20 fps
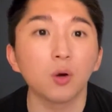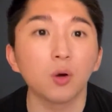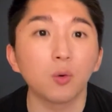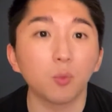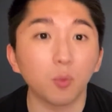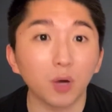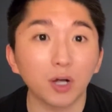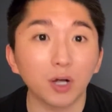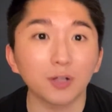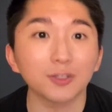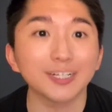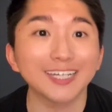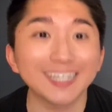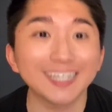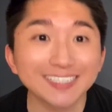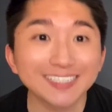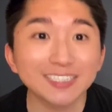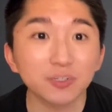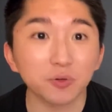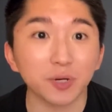well
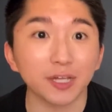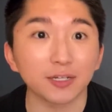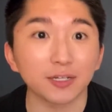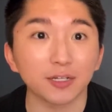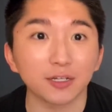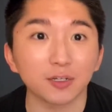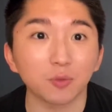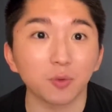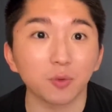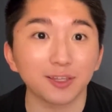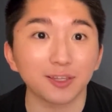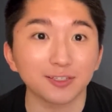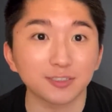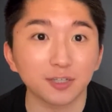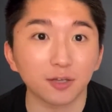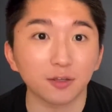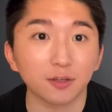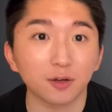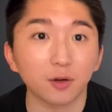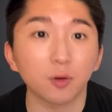integrated with each
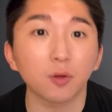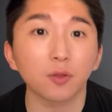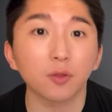other